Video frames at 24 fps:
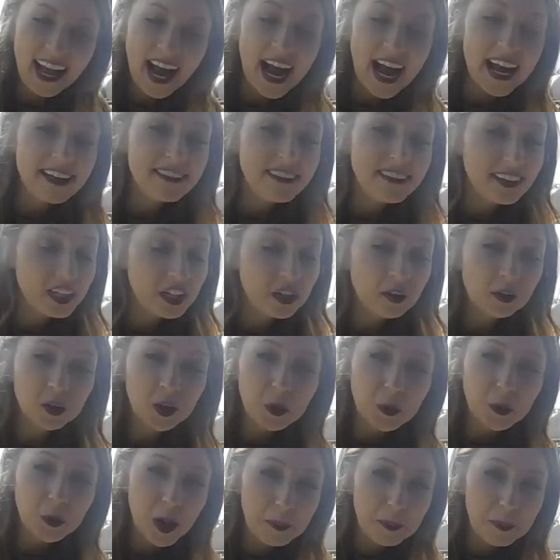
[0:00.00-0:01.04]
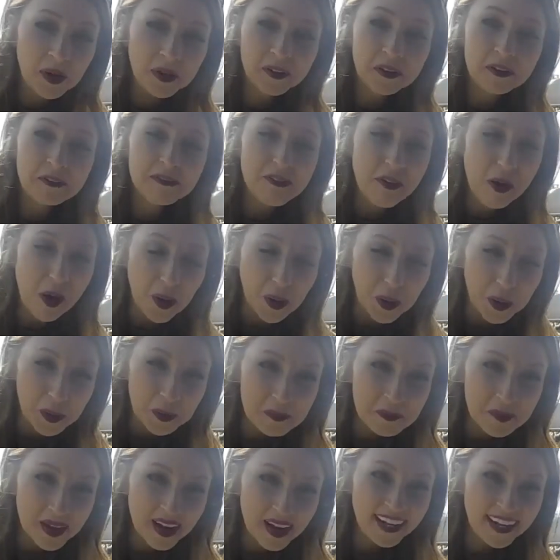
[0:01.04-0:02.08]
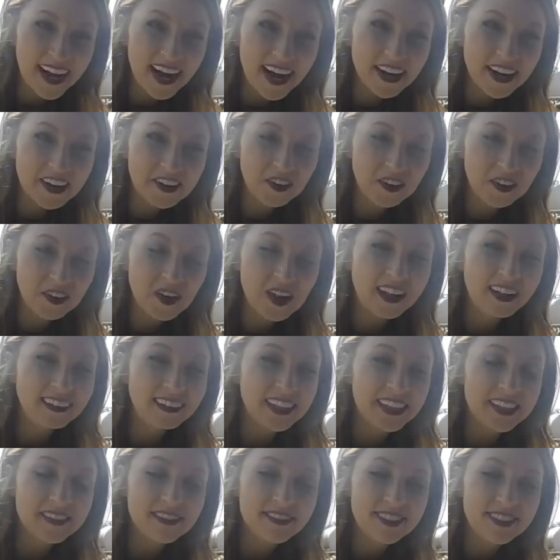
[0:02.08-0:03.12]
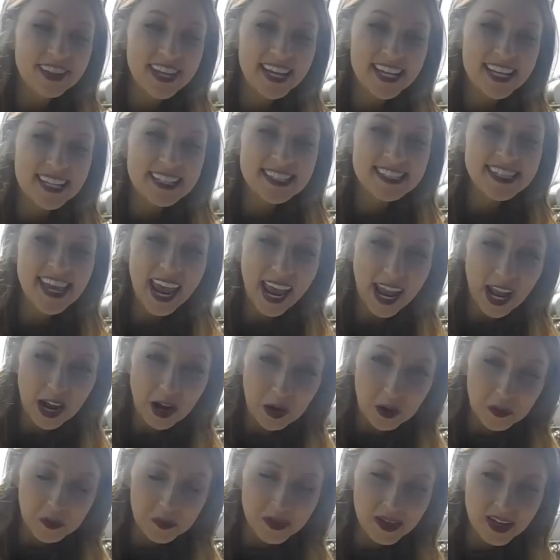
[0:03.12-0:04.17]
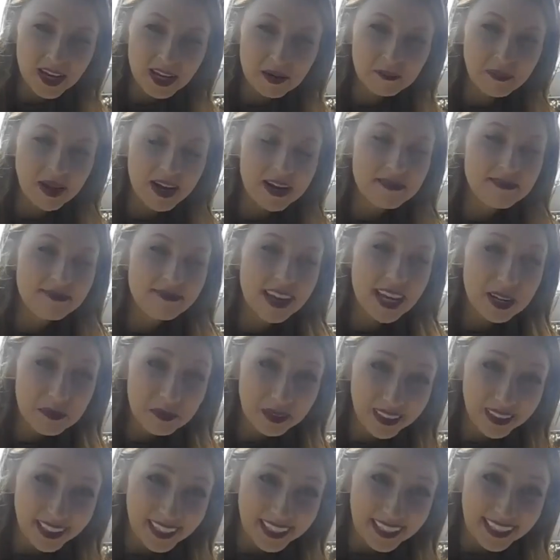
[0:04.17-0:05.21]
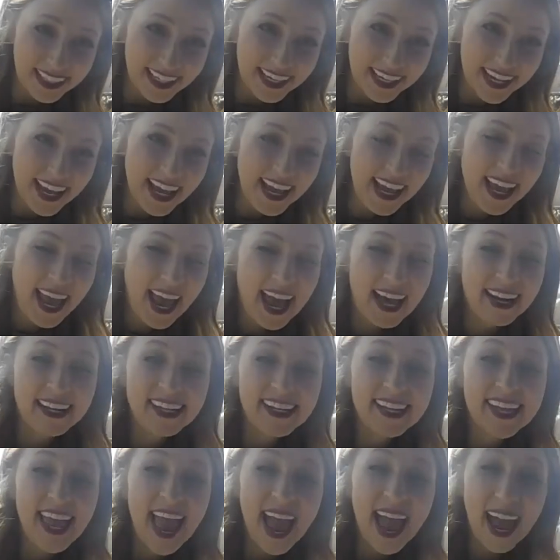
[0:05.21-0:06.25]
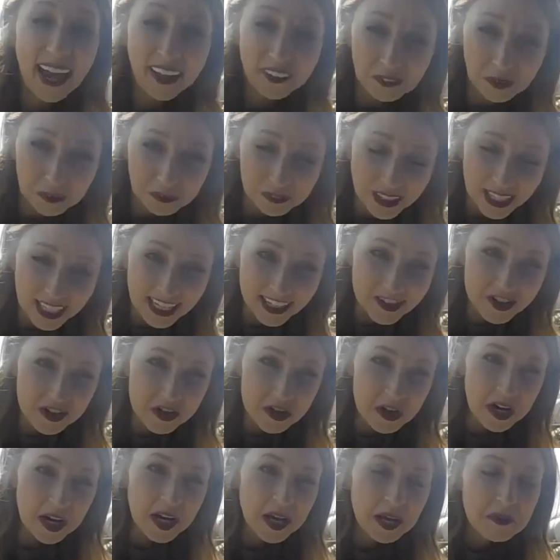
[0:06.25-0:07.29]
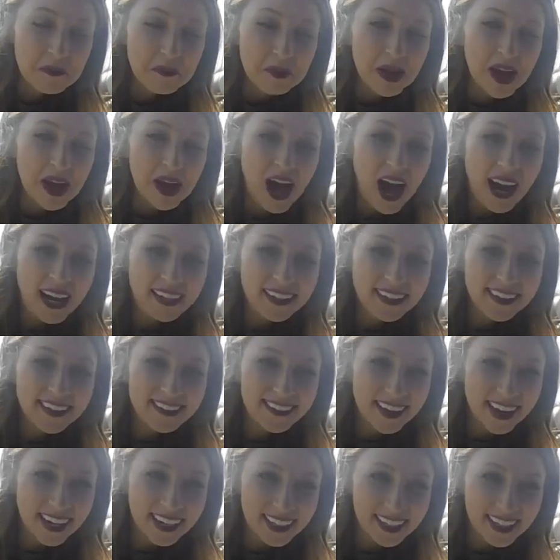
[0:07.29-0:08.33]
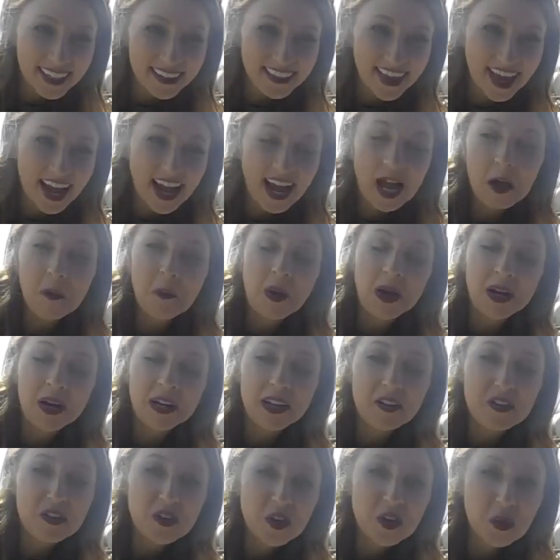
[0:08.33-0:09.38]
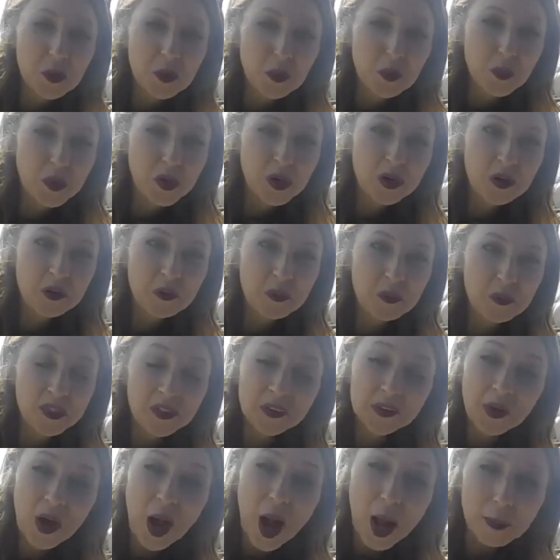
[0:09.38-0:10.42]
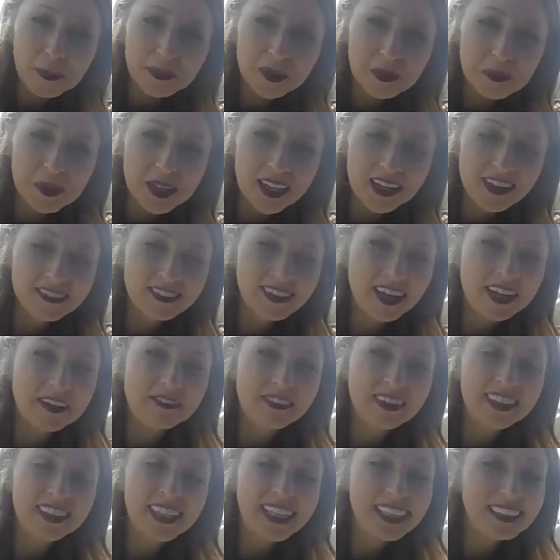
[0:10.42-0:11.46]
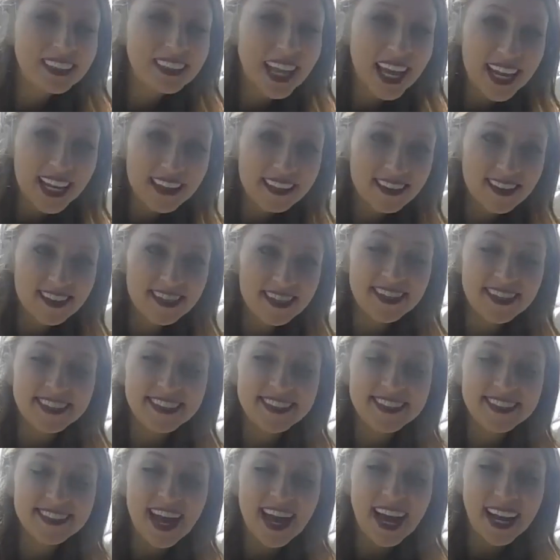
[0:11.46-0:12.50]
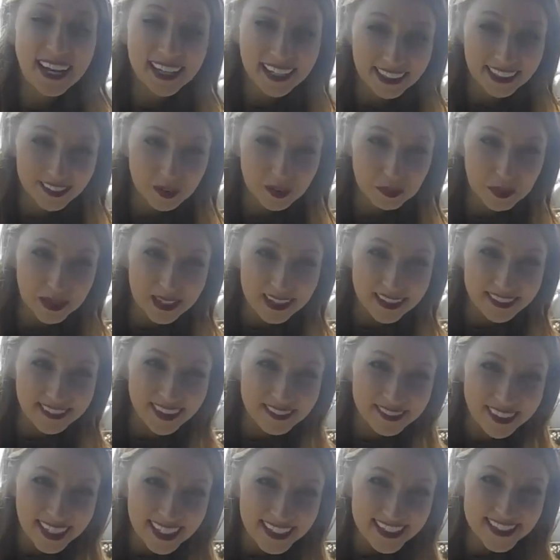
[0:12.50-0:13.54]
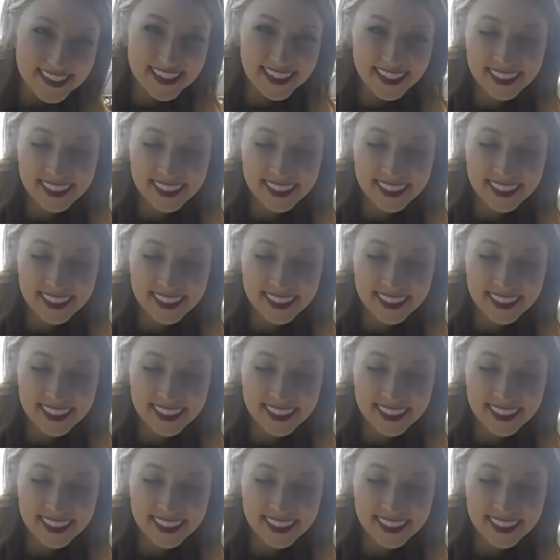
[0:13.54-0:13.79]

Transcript: I didn't grow up on a farm. I actually lived in town and my family had a cattle ranch. But I decided that I wanted to work with crops because I really liked the science piece of it.